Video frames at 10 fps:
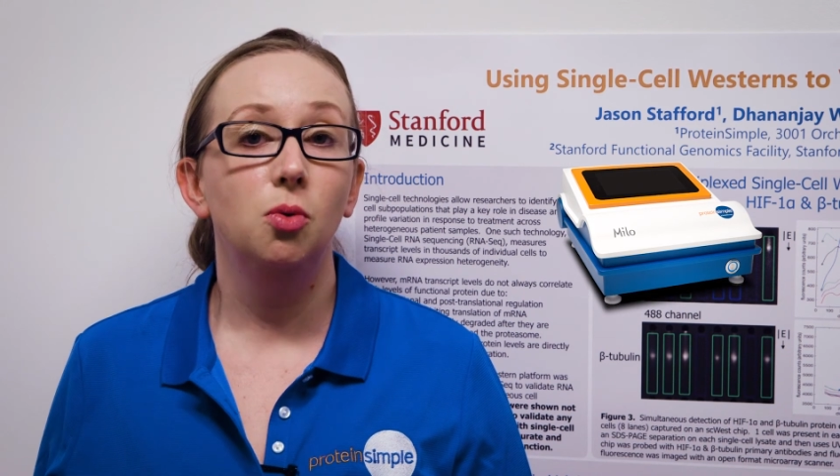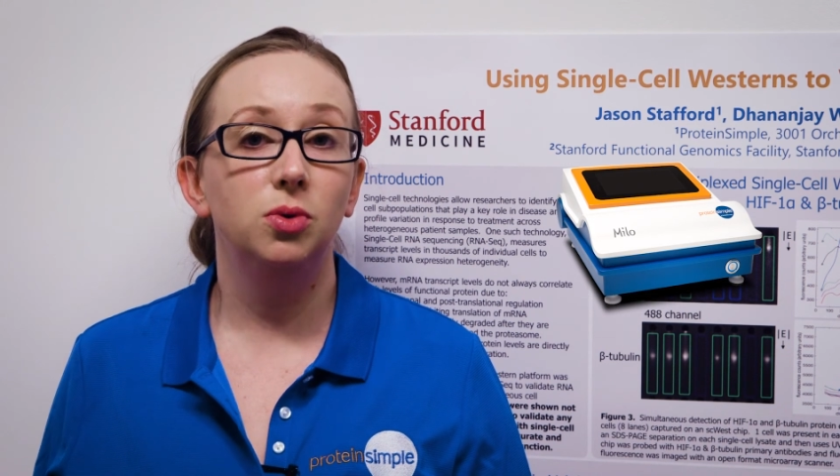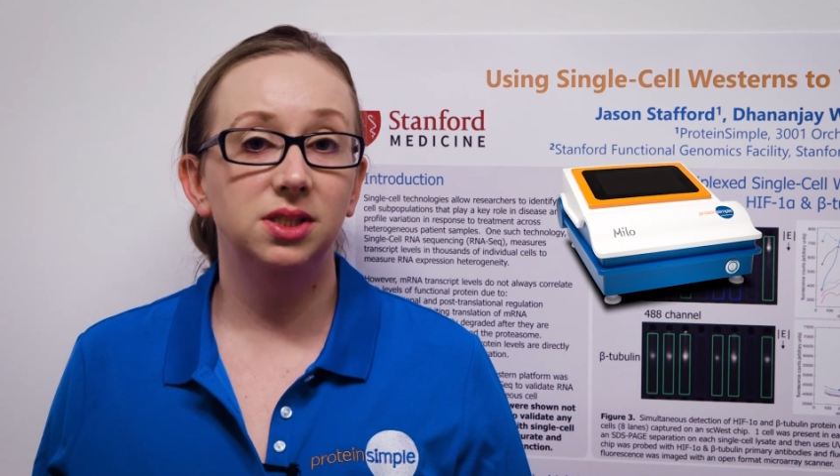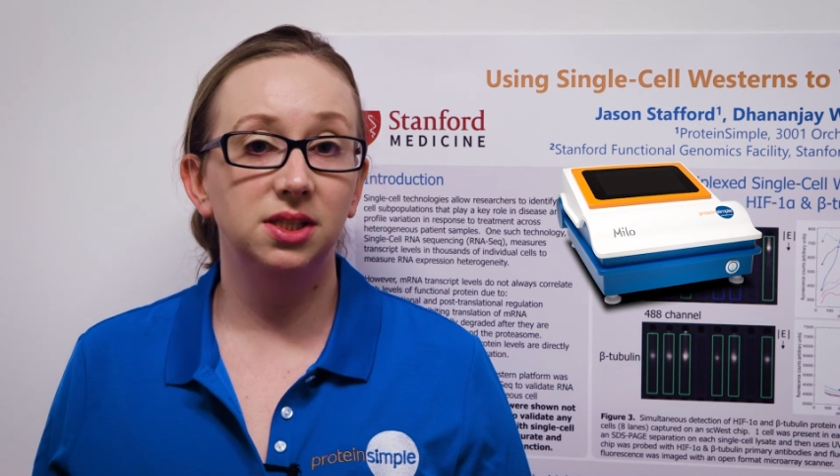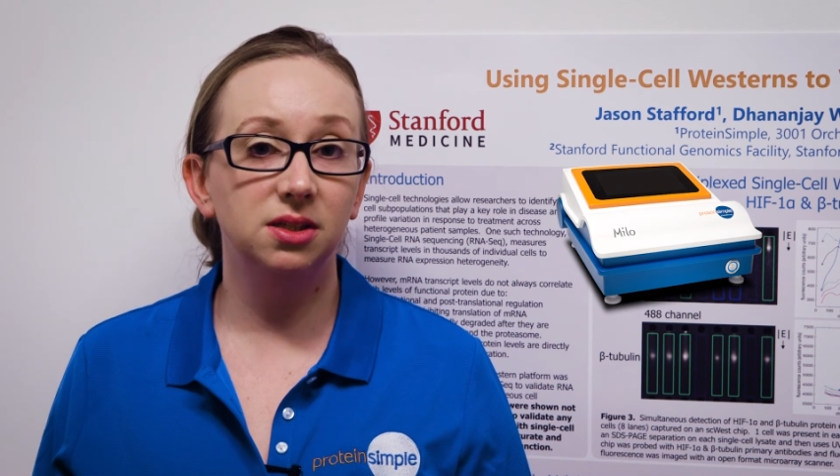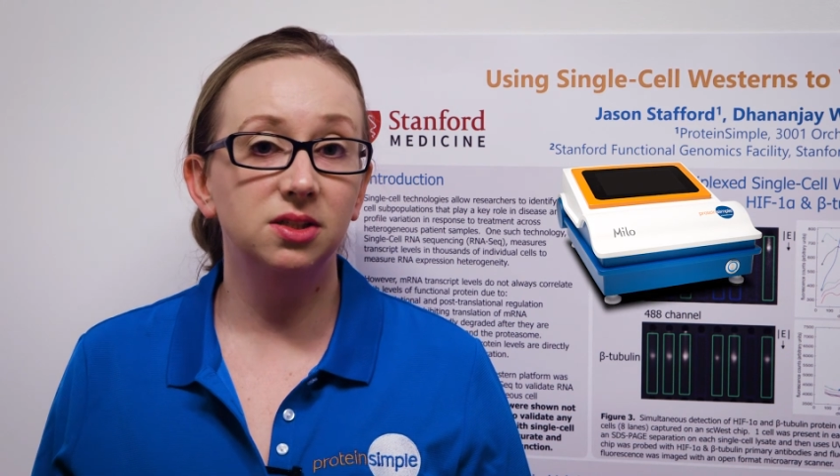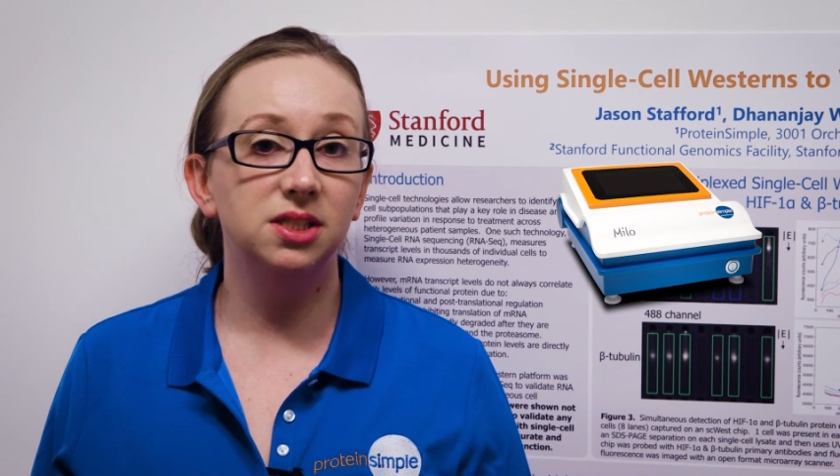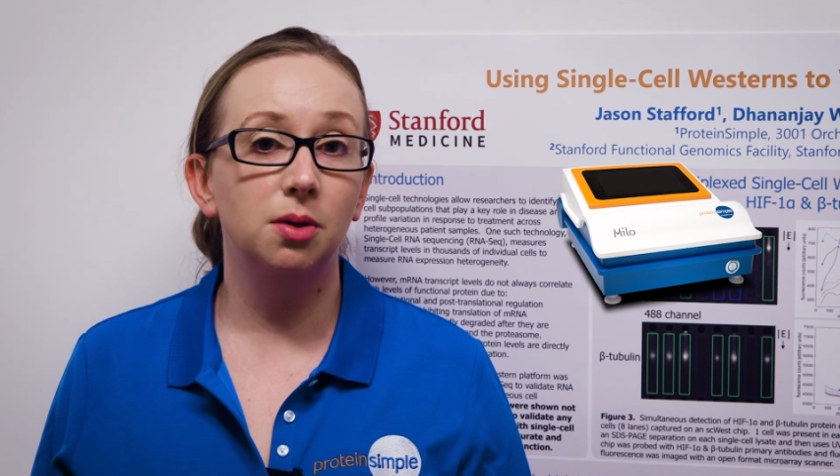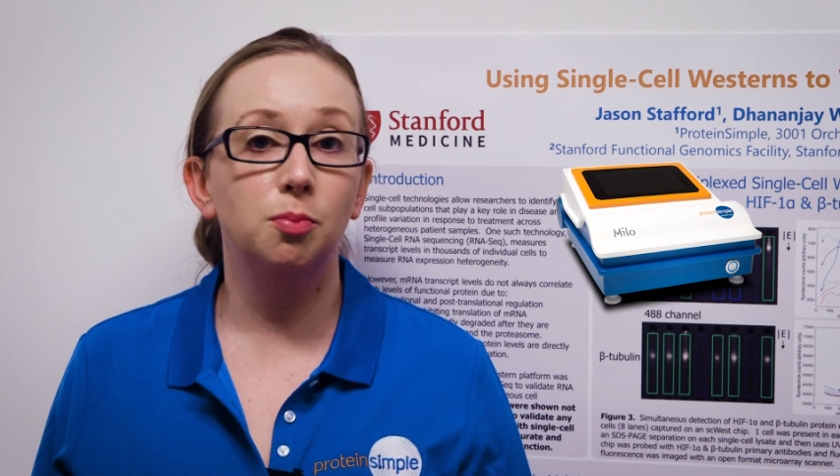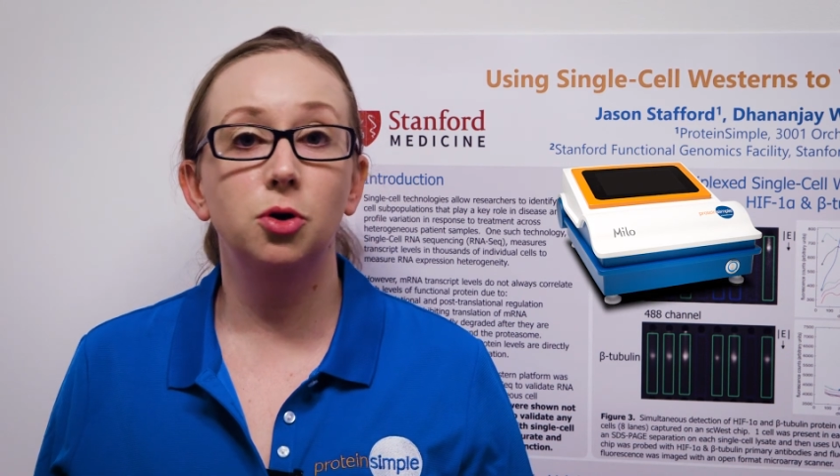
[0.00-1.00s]
with
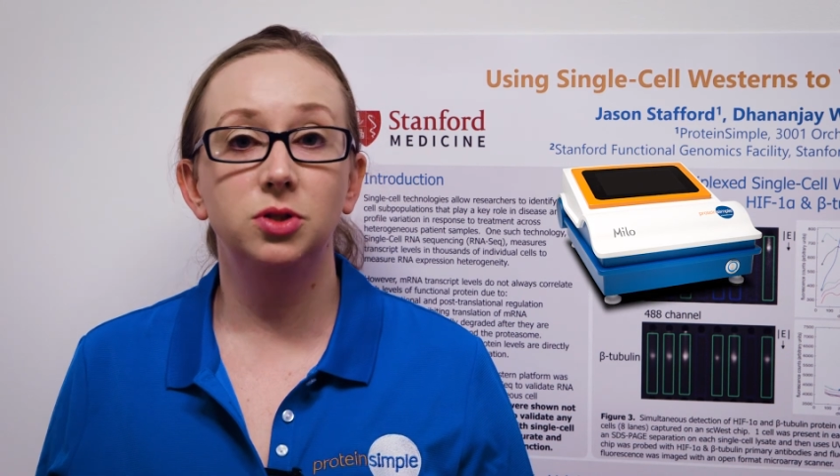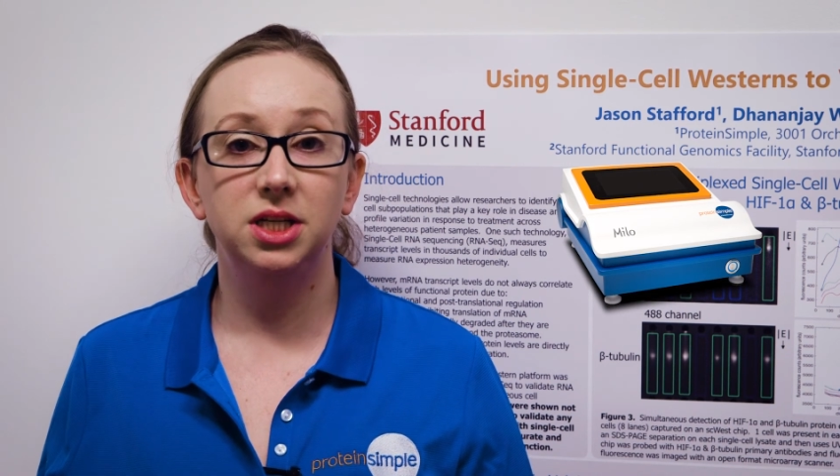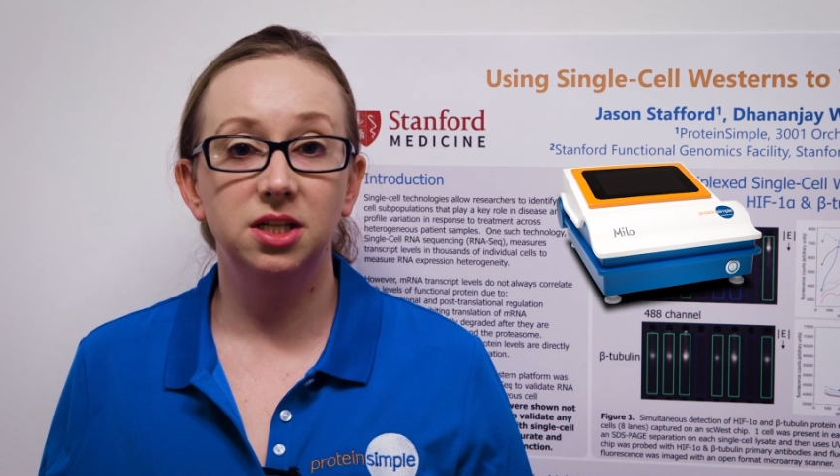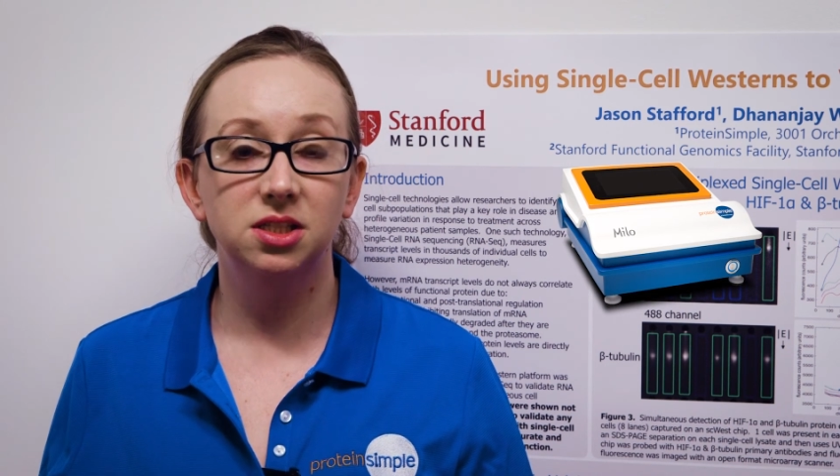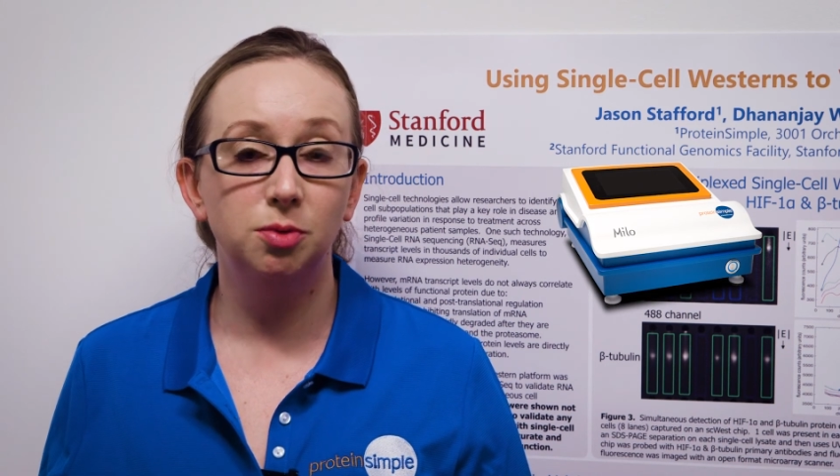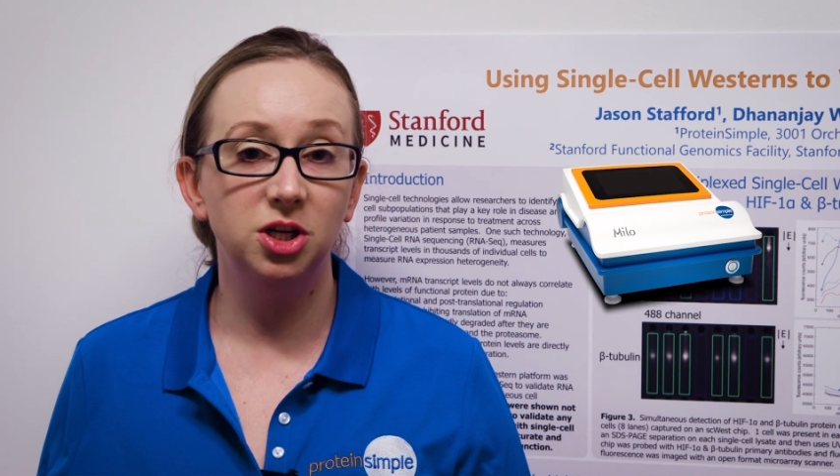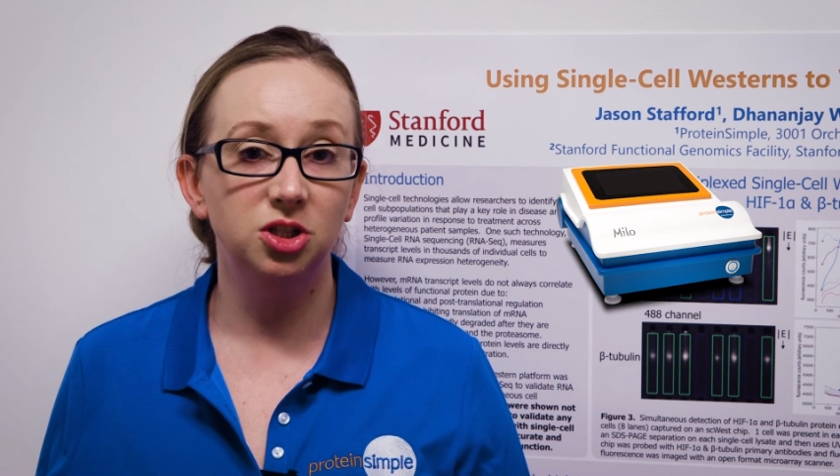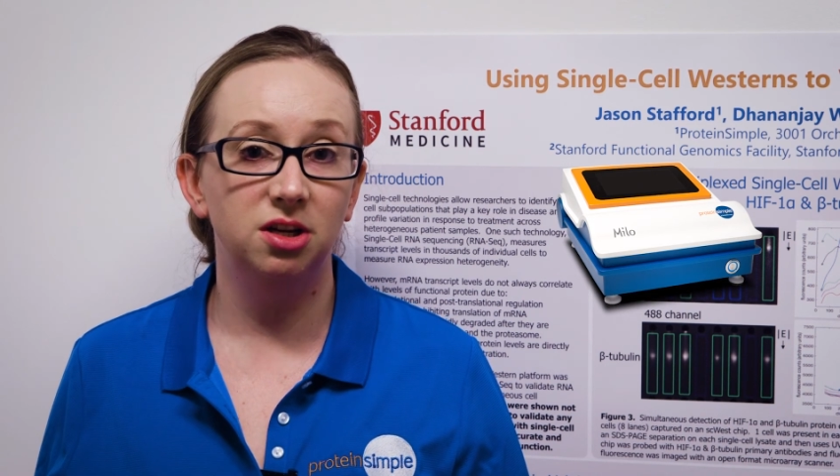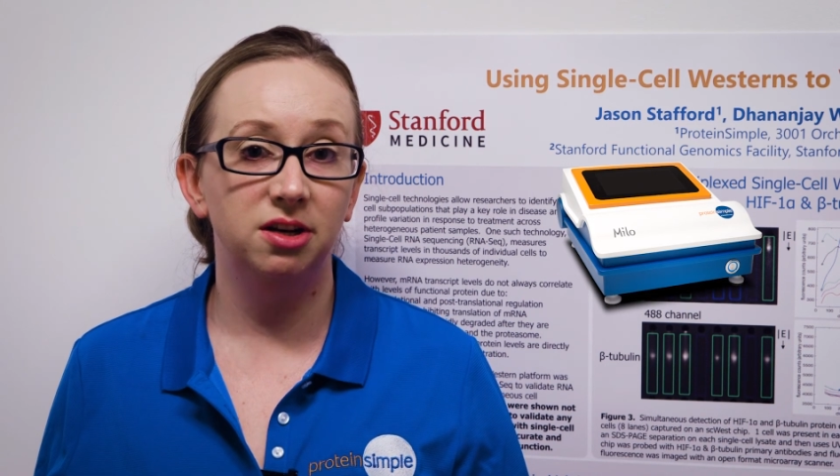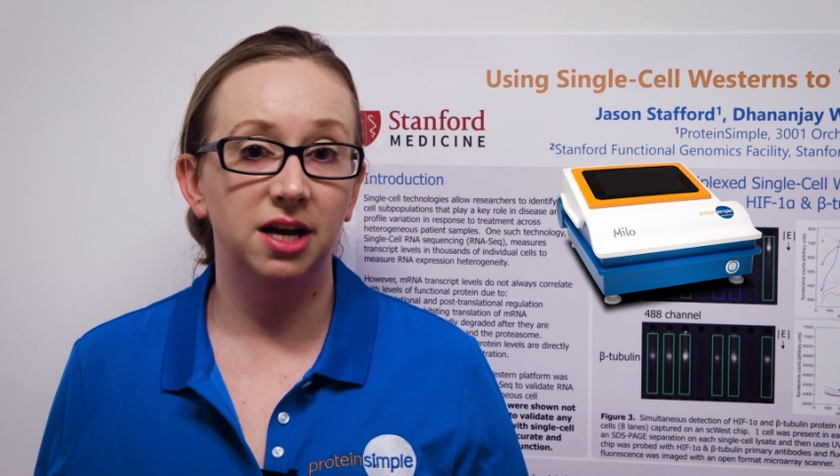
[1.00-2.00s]
single-cell protein
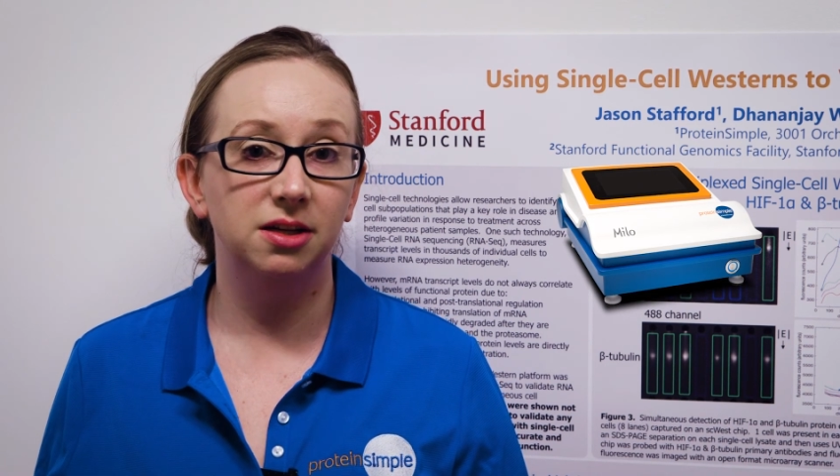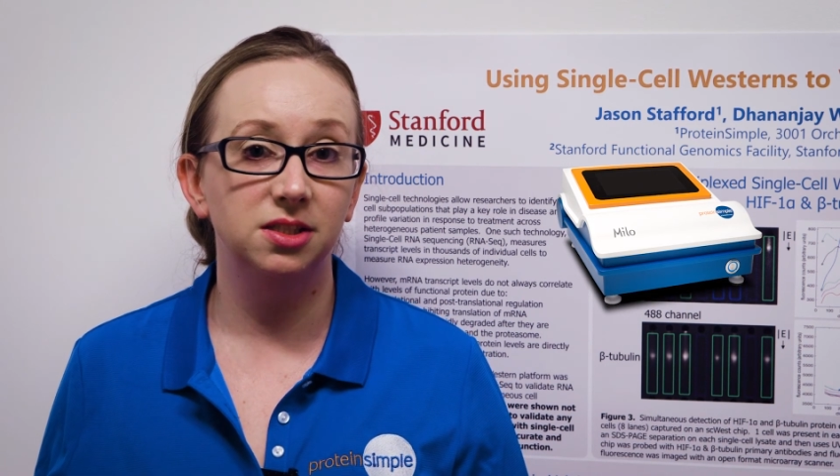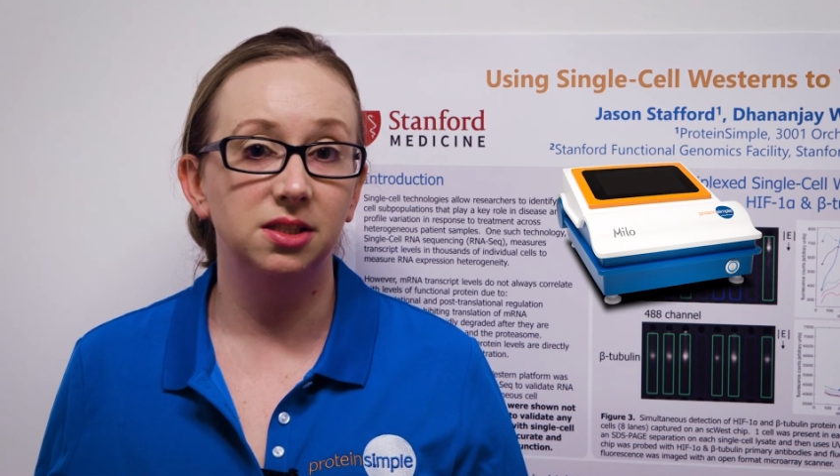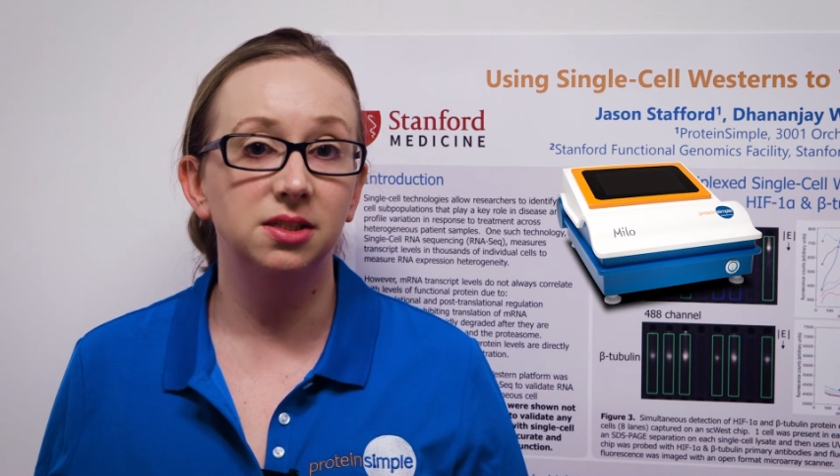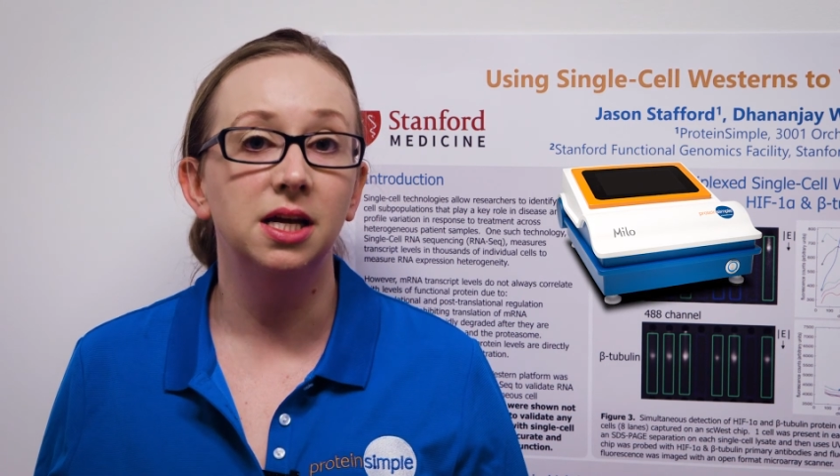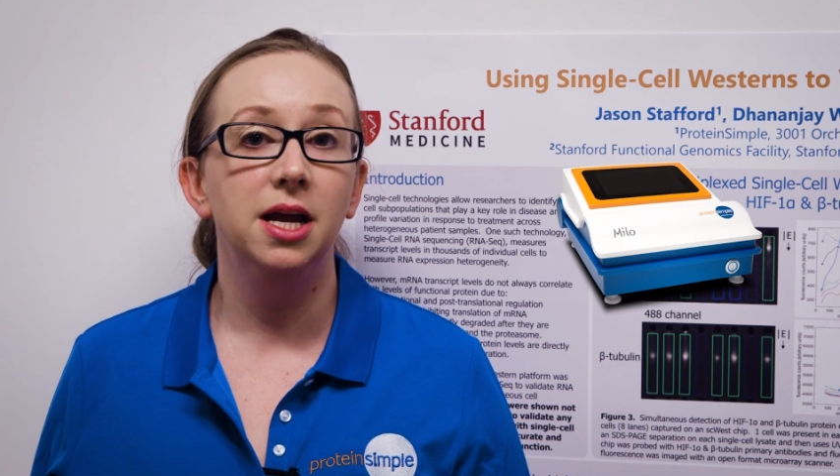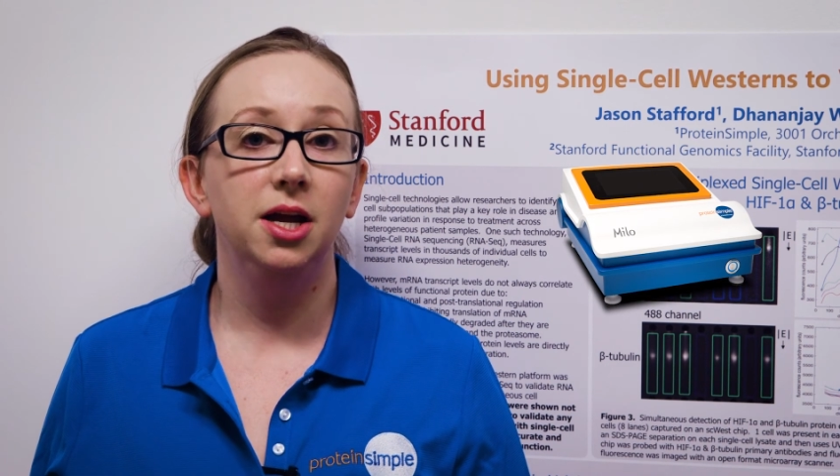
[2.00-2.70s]
expression analysis